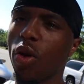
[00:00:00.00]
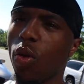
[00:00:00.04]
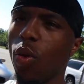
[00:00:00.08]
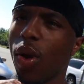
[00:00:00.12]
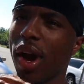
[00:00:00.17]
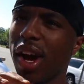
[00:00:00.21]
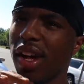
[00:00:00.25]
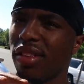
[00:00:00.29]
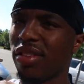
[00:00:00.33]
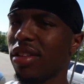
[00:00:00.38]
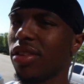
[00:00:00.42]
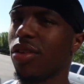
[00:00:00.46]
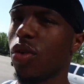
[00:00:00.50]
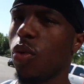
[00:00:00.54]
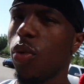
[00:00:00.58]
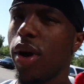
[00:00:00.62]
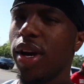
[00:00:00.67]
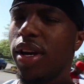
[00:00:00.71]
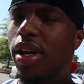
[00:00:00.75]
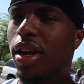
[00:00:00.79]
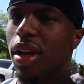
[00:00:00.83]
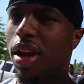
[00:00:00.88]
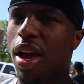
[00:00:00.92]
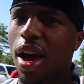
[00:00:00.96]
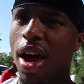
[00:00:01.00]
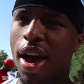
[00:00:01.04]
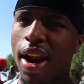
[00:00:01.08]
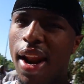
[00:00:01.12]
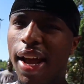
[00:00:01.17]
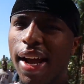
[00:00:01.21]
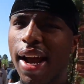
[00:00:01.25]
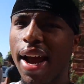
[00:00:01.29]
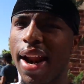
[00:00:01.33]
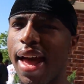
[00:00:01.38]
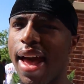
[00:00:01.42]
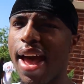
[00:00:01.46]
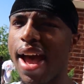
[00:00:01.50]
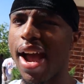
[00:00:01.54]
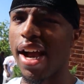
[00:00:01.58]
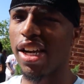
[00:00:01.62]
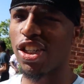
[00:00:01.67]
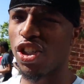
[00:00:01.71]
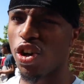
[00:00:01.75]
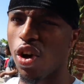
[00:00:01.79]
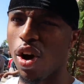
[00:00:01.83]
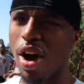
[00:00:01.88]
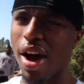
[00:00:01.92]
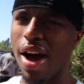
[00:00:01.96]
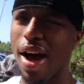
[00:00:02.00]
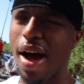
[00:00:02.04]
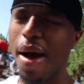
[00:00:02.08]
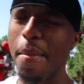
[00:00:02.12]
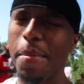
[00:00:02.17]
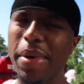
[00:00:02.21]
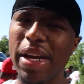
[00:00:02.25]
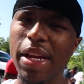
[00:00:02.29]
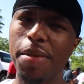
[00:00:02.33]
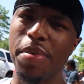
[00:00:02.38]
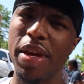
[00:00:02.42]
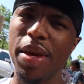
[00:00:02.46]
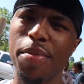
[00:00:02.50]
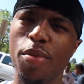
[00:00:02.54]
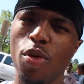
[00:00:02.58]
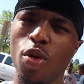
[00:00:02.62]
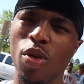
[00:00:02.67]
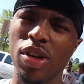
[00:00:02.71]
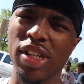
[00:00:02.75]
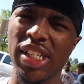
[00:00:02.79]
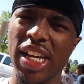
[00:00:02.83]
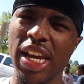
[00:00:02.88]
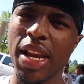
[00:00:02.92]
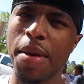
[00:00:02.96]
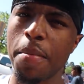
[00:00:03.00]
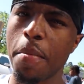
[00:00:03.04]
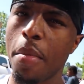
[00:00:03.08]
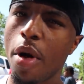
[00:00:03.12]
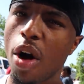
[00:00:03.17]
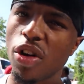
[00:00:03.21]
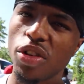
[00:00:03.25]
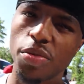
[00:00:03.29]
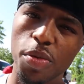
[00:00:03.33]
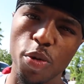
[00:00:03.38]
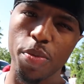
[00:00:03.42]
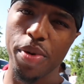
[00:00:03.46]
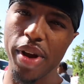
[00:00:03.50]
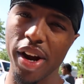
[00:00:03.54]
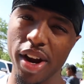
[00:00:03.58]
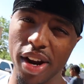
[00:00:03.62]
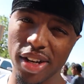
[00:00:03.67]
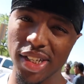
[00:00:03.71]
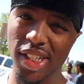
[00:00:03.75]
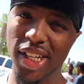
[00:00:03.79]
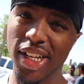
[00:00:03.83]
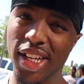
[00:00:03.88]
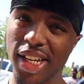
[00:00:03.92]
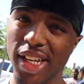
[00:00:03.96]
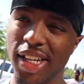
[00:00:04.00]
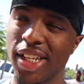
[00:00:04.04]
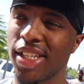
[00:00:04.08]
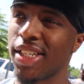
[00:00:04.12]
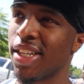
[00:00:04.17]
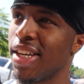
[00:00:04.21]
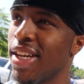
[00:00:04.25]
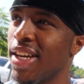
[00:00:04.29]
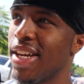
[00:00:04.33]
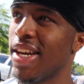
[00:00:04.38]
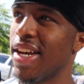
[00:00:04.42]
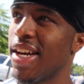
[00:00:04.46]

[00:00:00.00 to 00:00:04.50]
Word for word: the way, since I'm waiting in line, I gotta ask y'all how many people was getting multiple pairs of these?